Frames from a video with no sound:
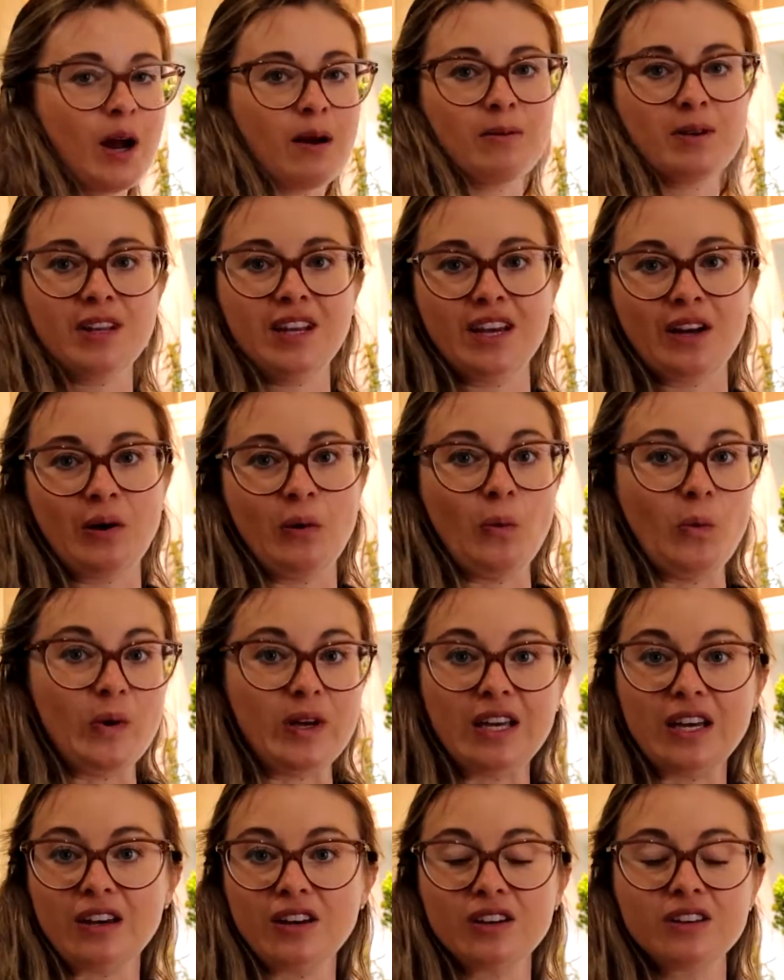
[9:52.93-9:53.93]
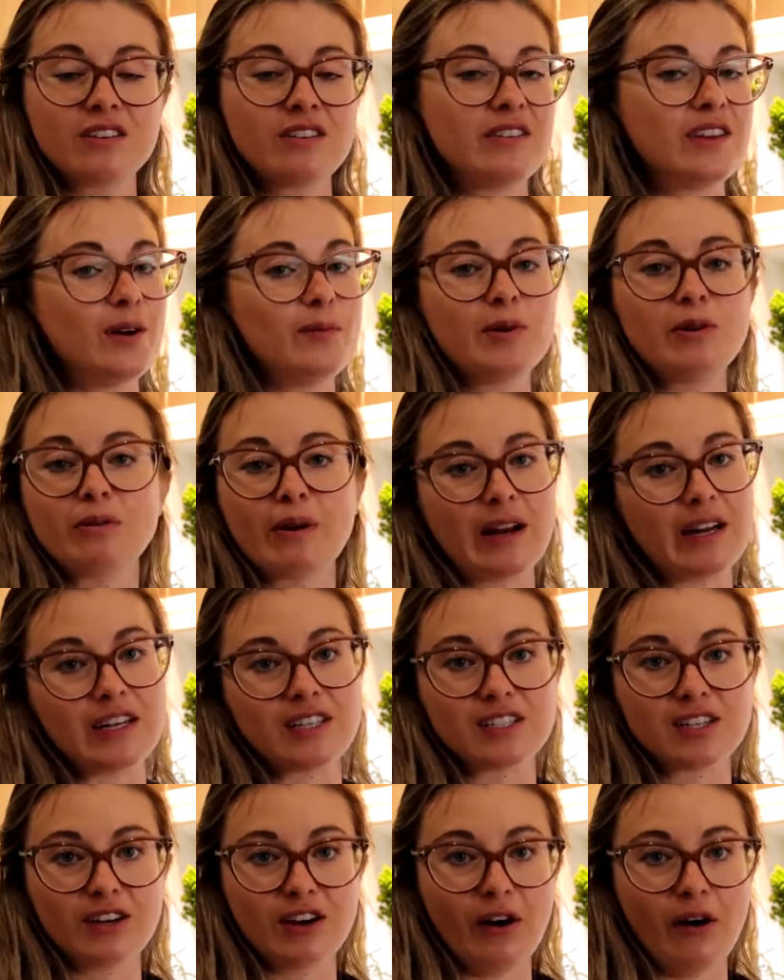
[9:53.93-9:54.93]
probably like a week, they'll be
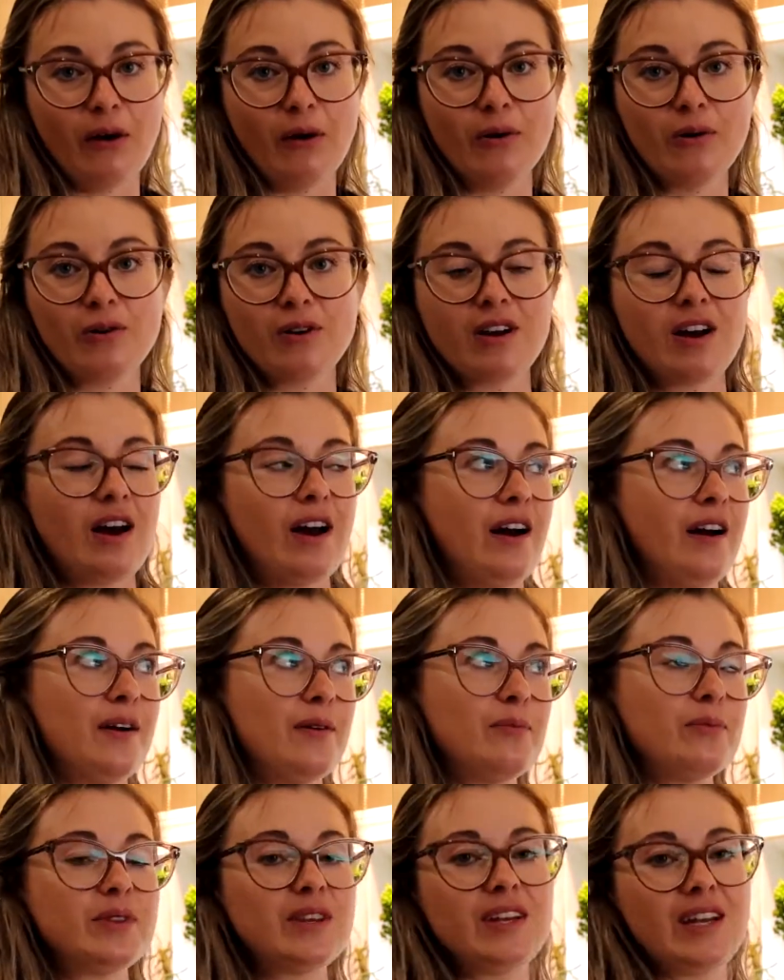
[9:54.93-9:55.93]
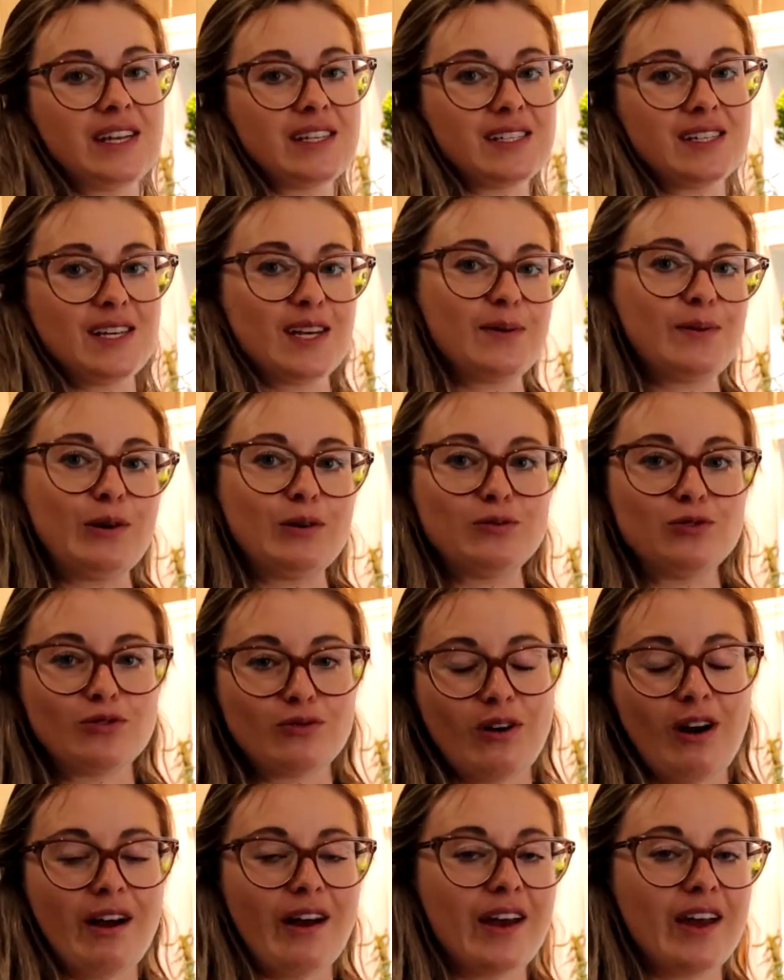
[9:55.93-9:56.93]
ready to go. Um, but the nice thing about
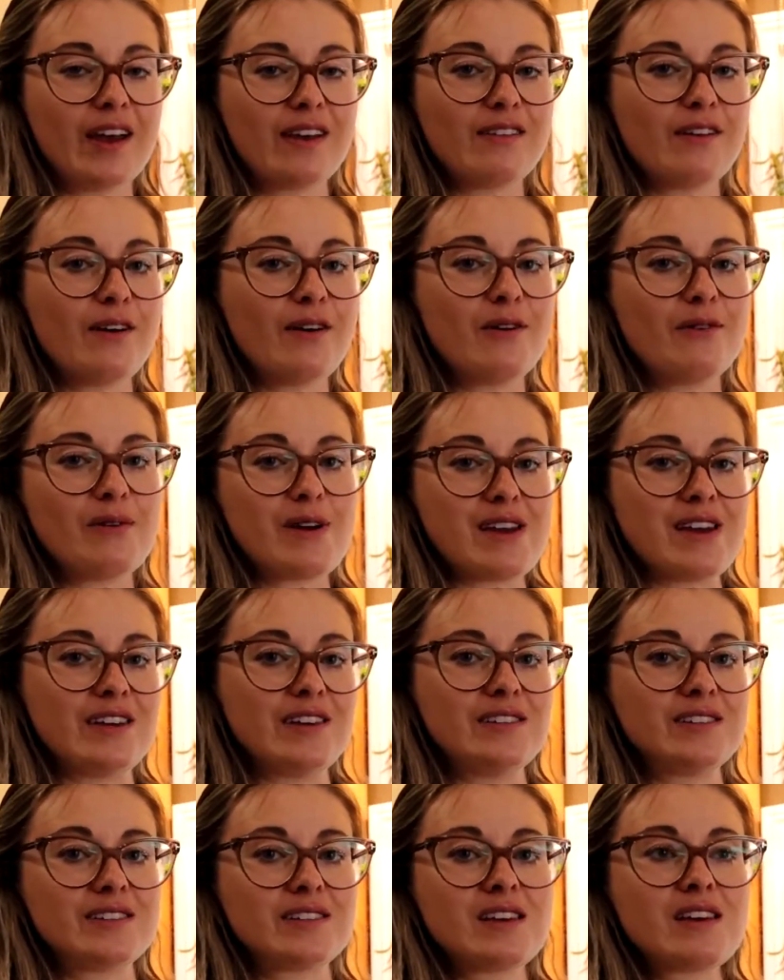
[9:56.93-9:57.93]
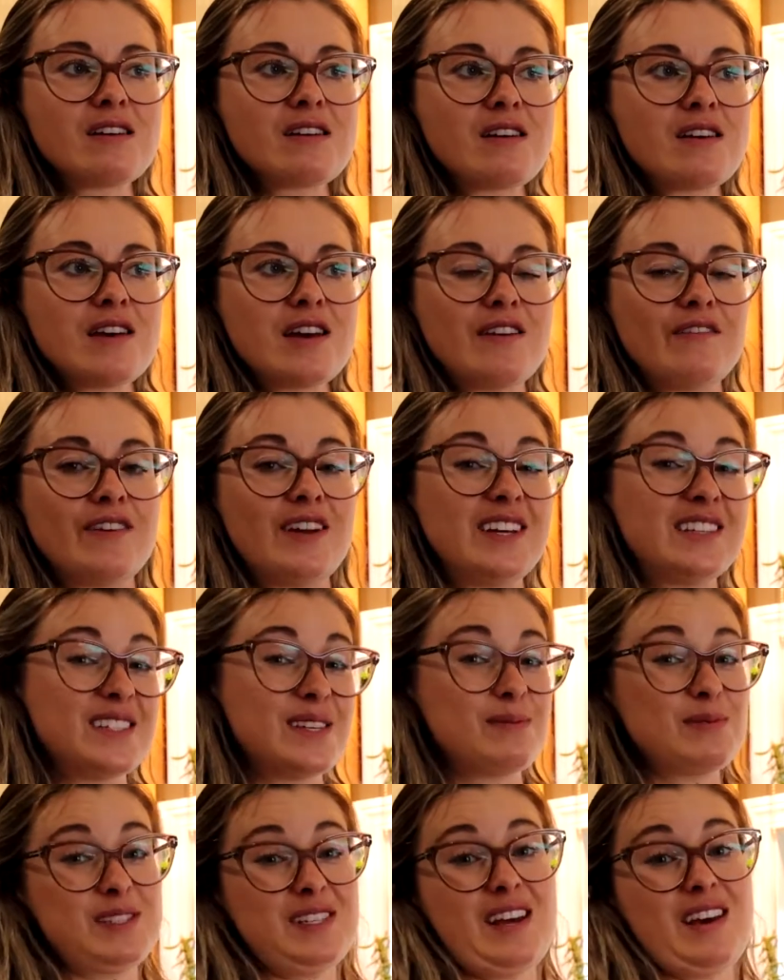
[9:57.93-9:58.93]
drying though is if it
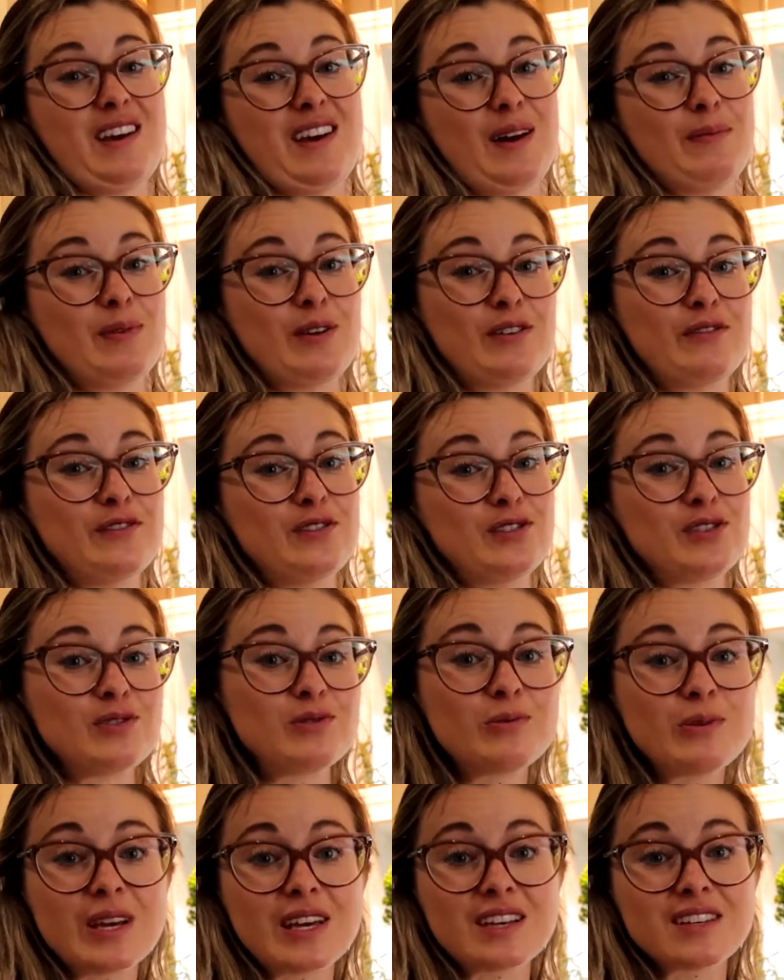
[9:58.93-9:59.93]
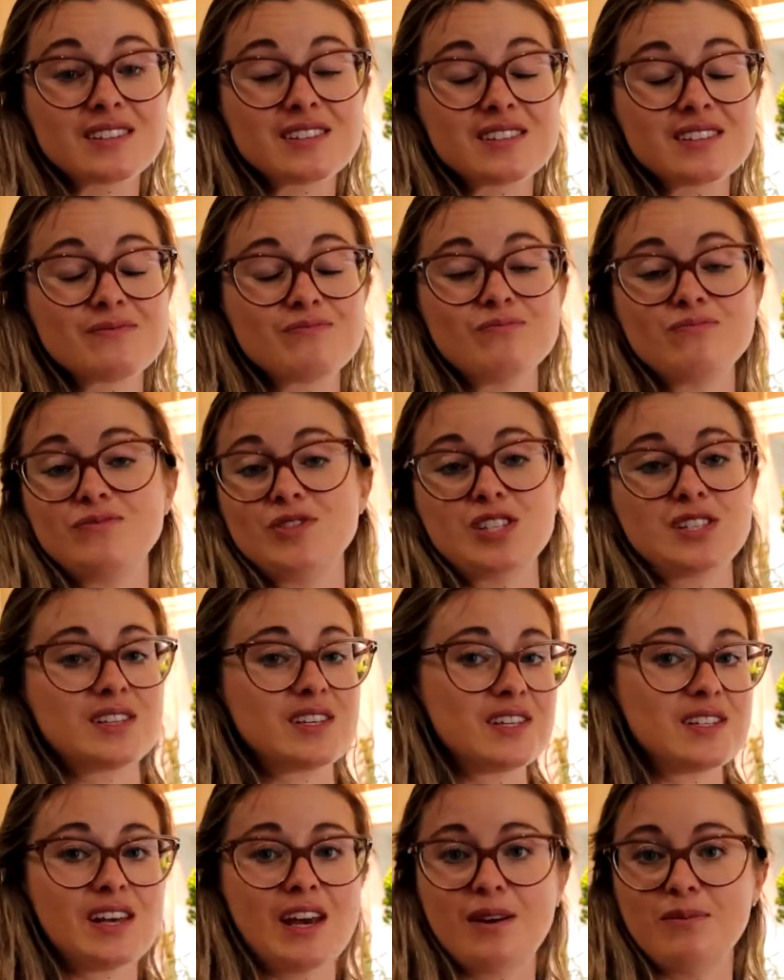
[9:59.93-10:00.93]
ends up staying up here for two weeks,
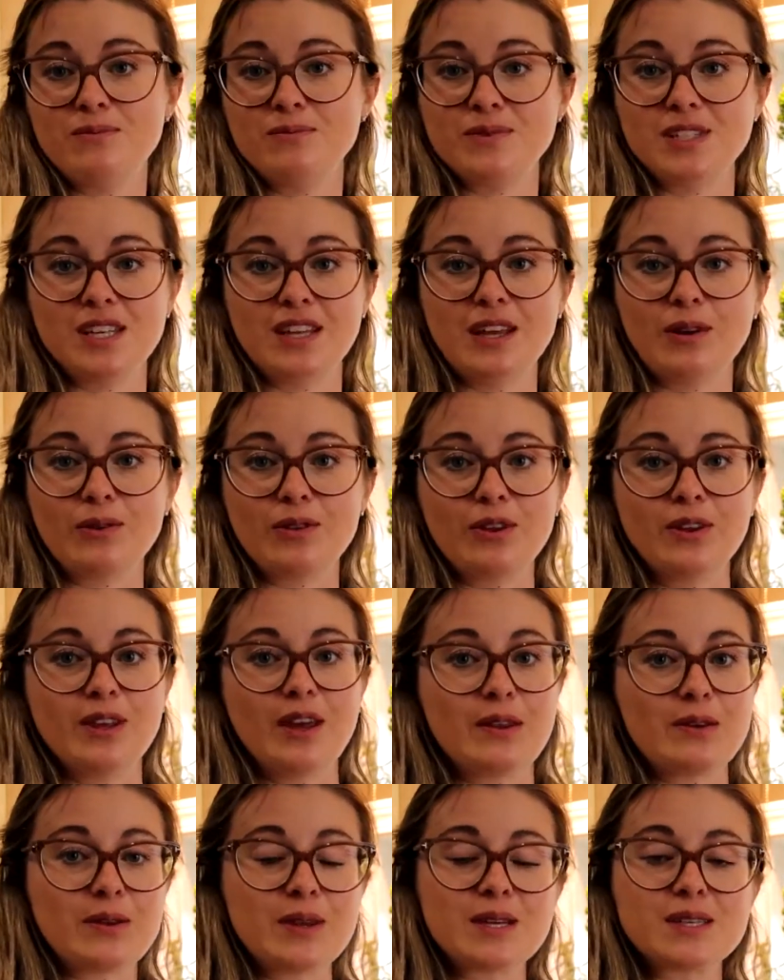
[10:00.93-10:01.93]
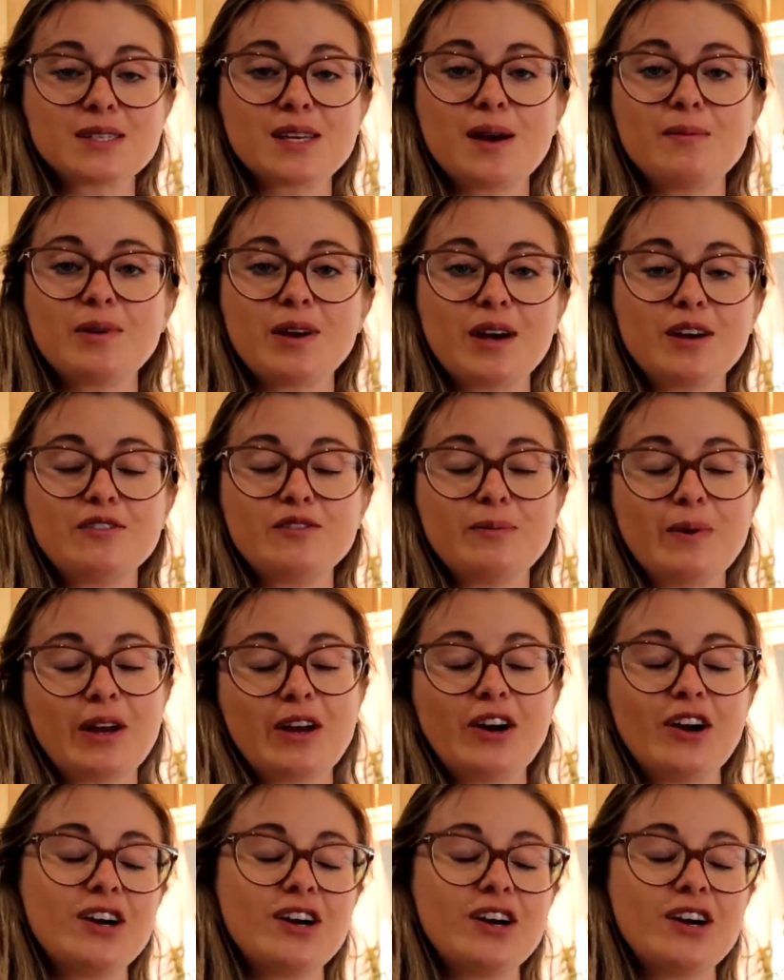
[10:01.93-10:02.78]
just because I'm dealing with all the other things coming out of my